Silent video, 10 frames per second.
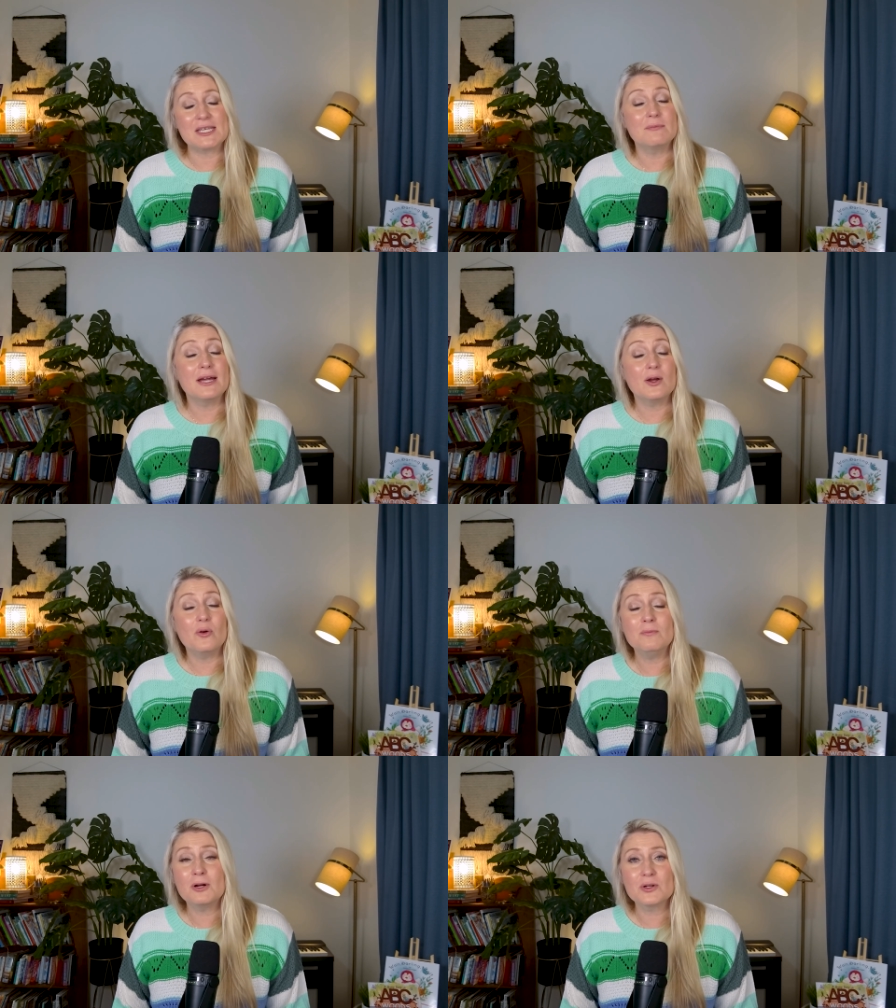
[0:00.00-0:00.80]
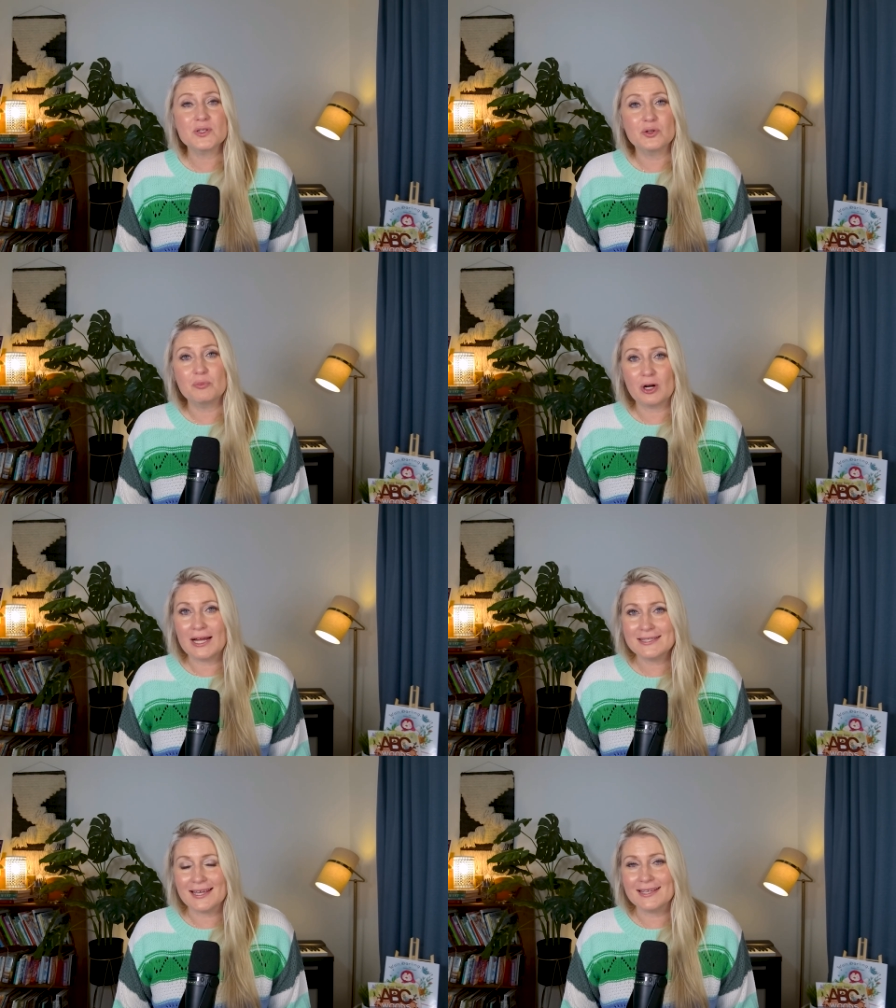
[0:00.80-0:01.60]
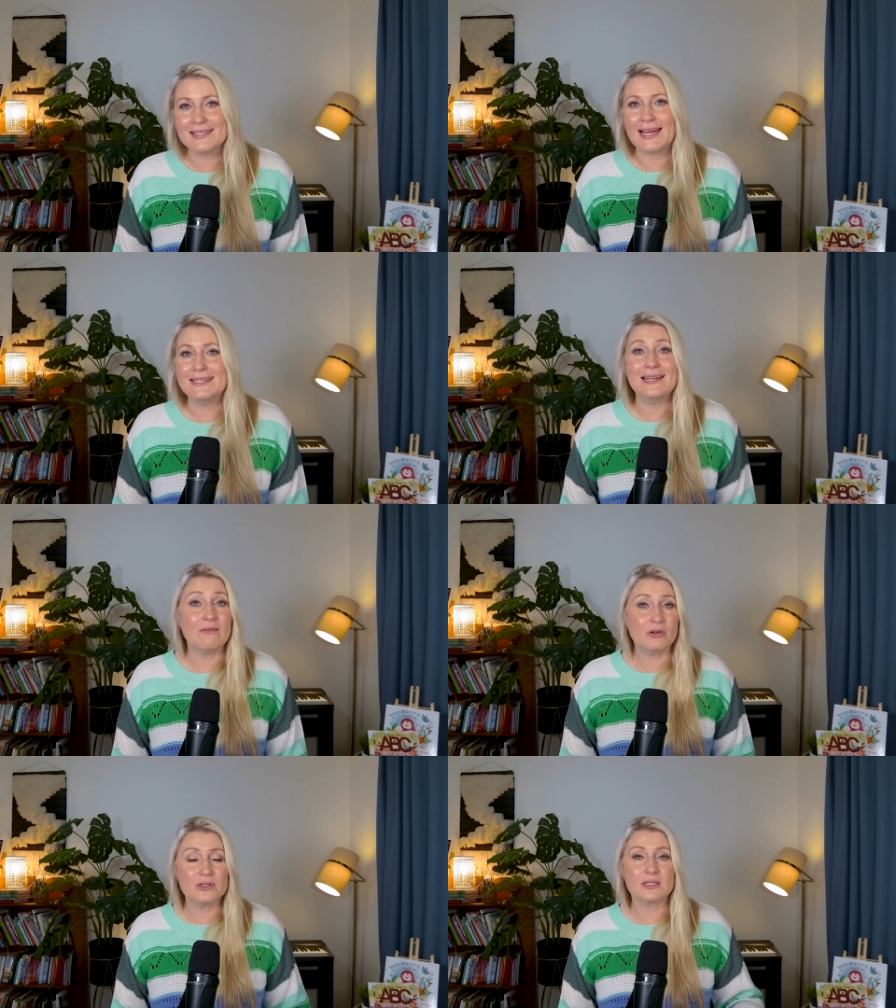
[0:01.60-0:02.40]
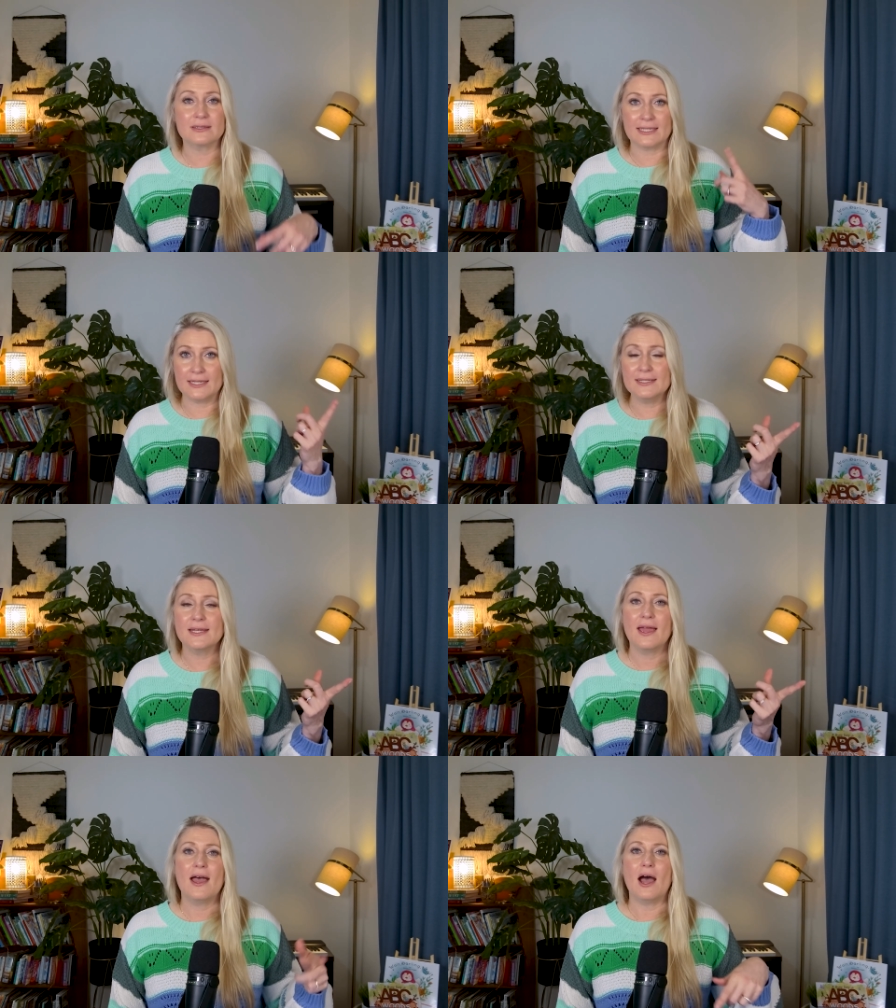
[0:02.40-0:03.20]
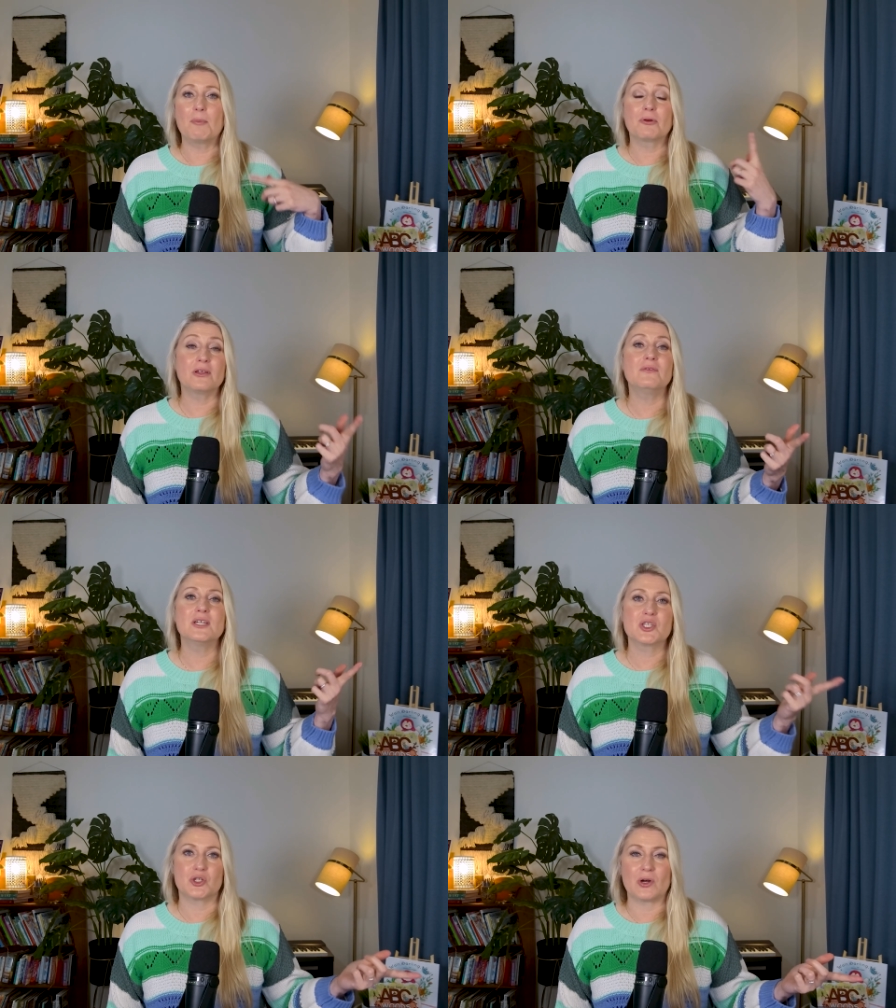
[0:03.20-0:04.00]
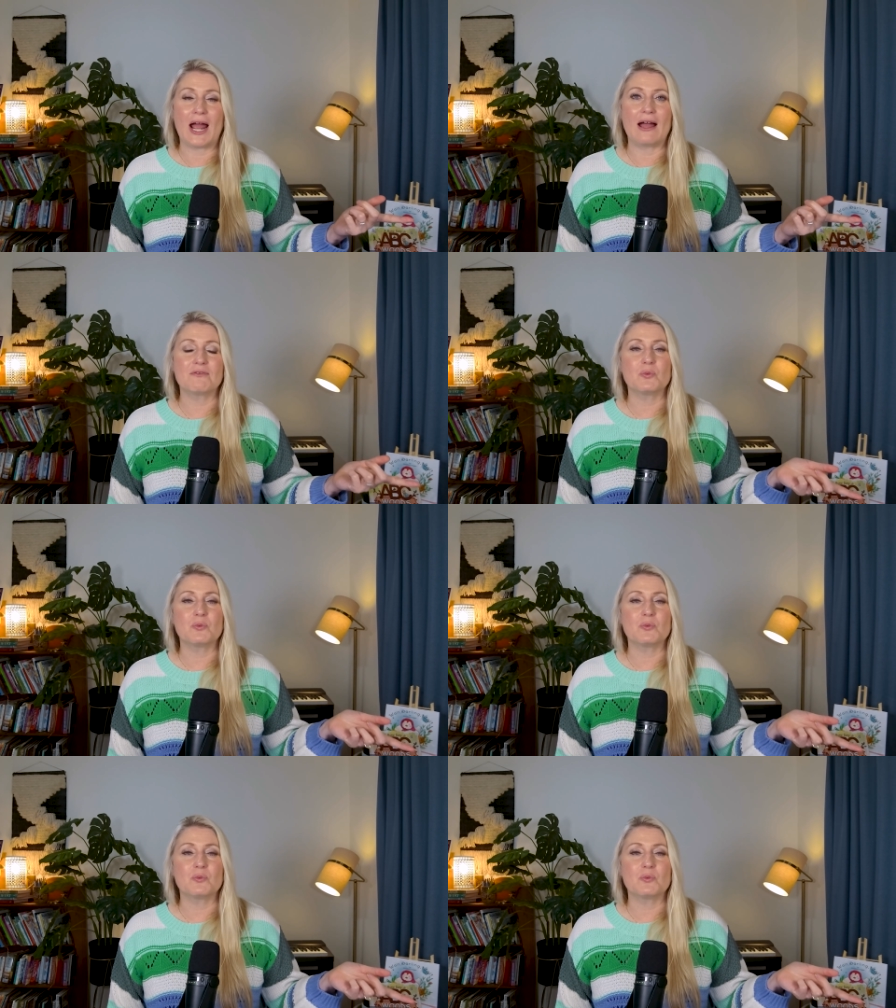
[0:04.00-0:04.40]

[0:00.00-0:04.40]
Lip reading: In my own personal process, I never delete a previous draft.